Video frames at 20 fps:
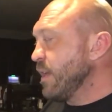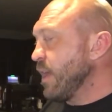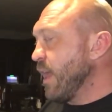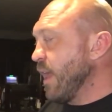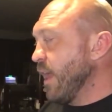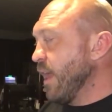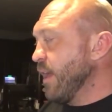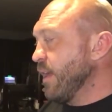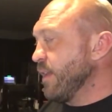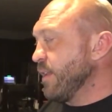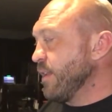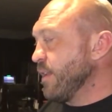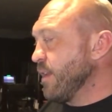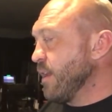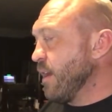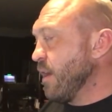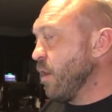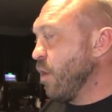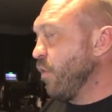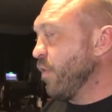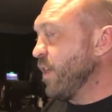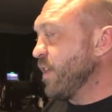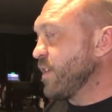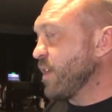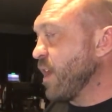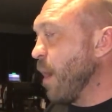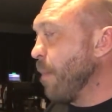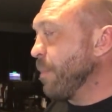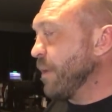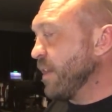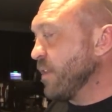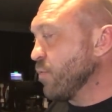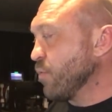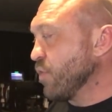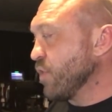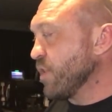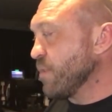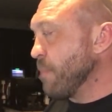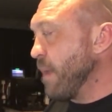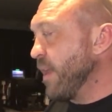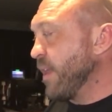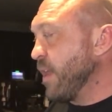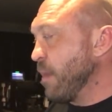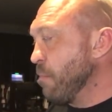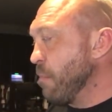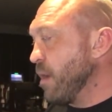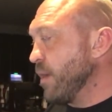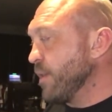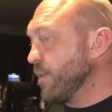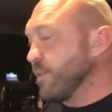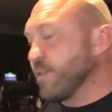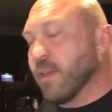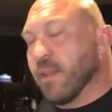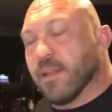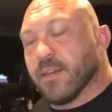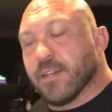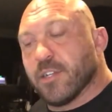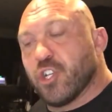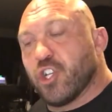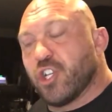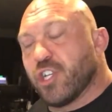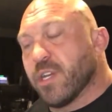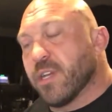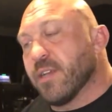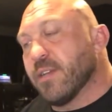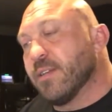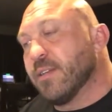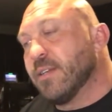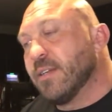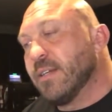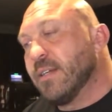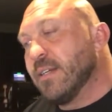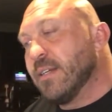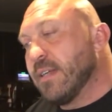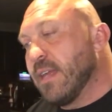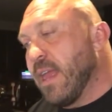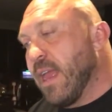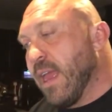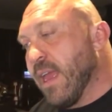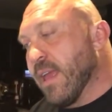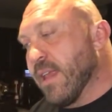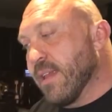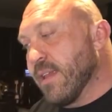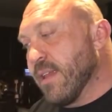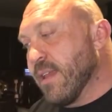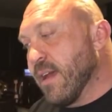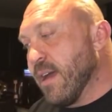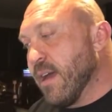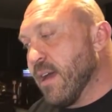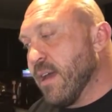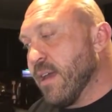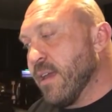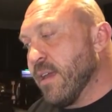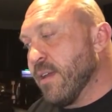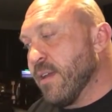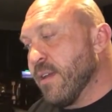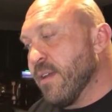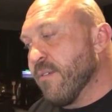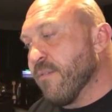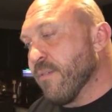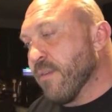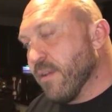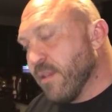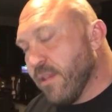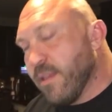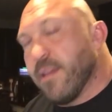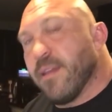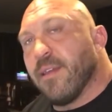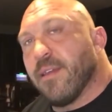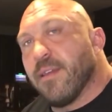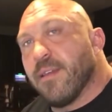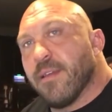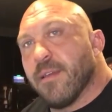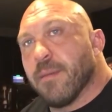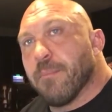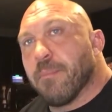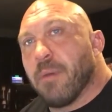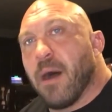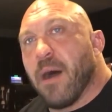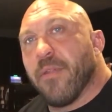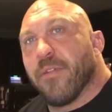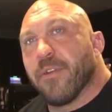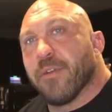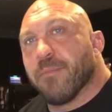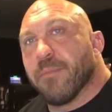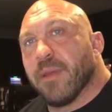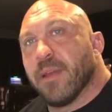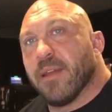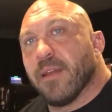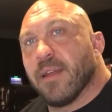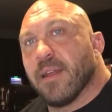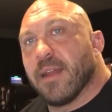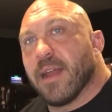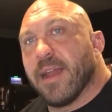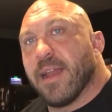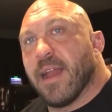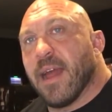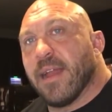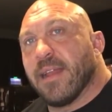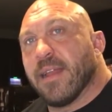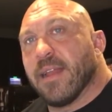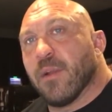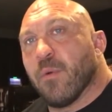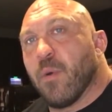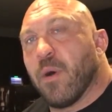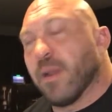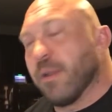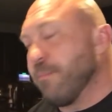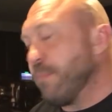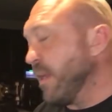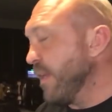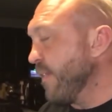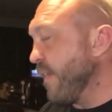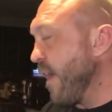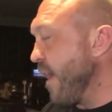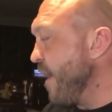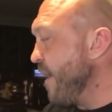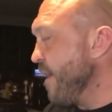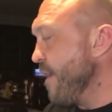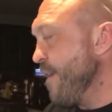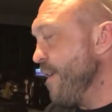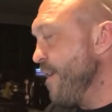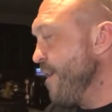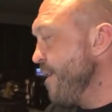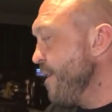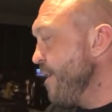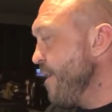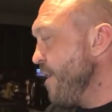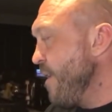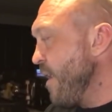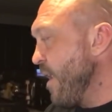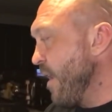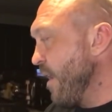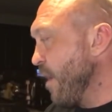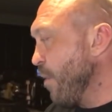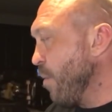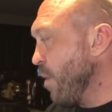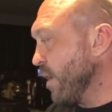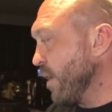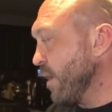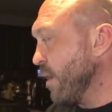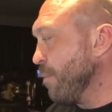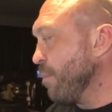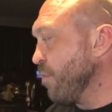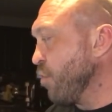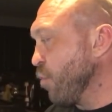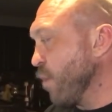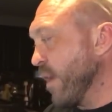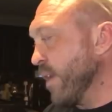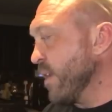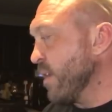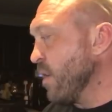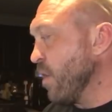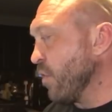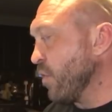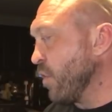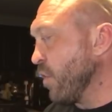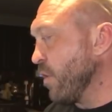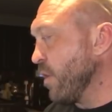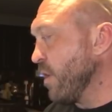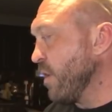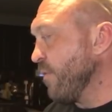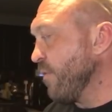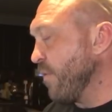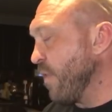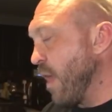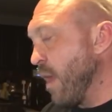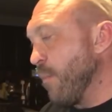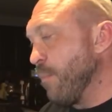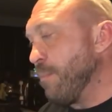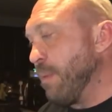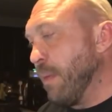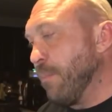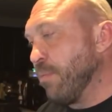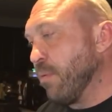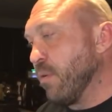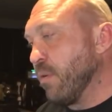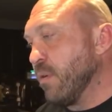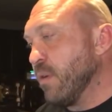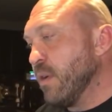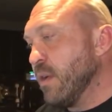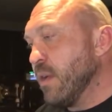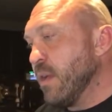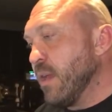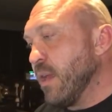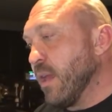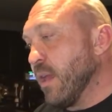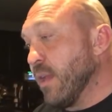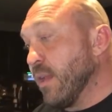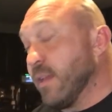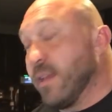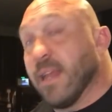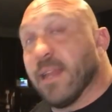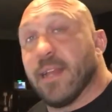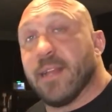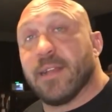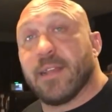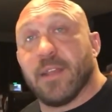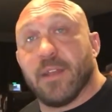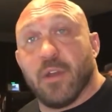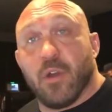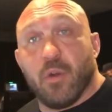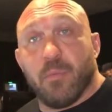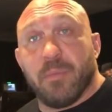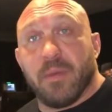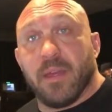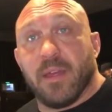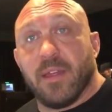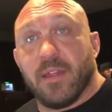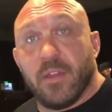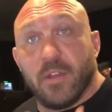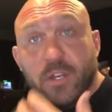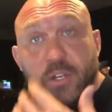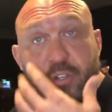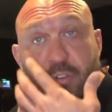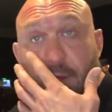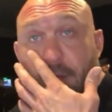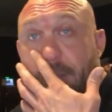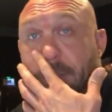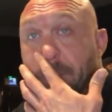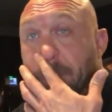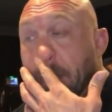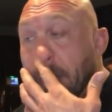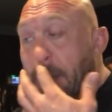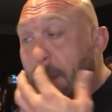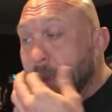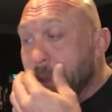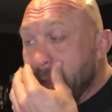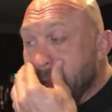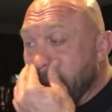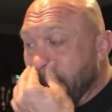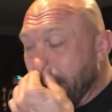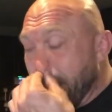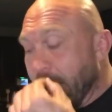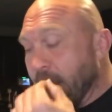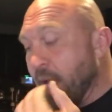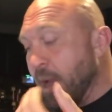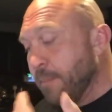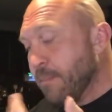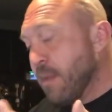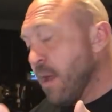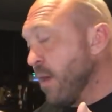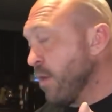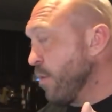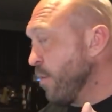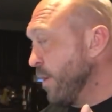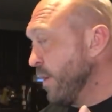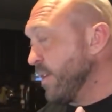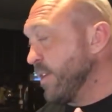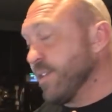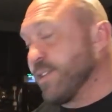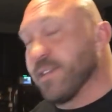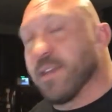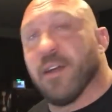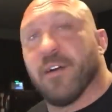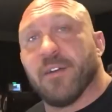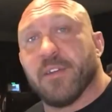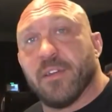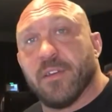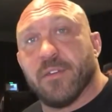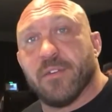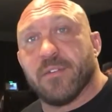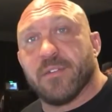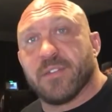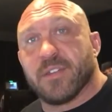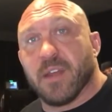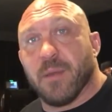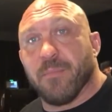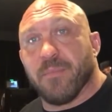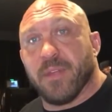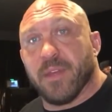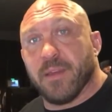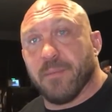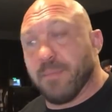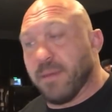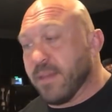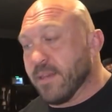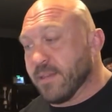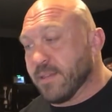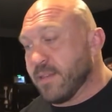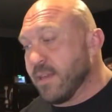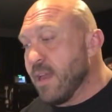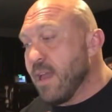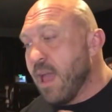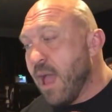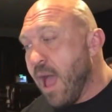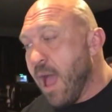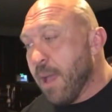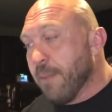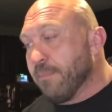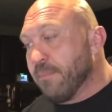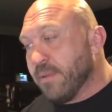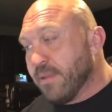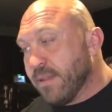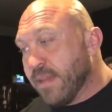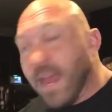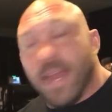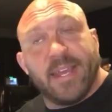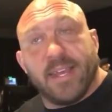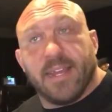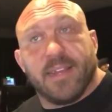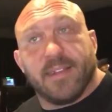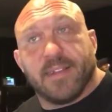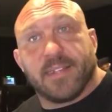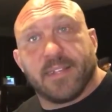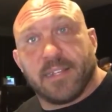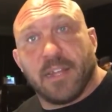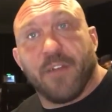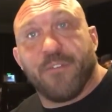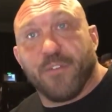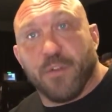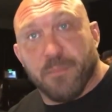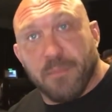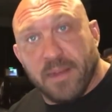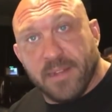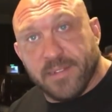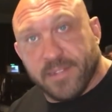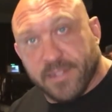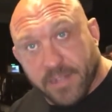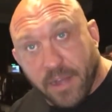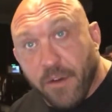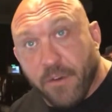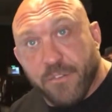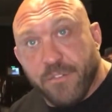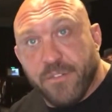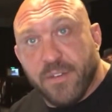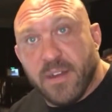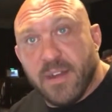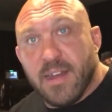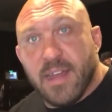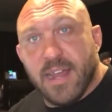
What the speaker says: And all these companies were just making money selling us shit, and it really bothered me, and I didn't want to be that. And I wanted to create an alternative that people, and getting to know me, you could trust me, that I'm not going to sell you something because I'm taking this stuff for myself.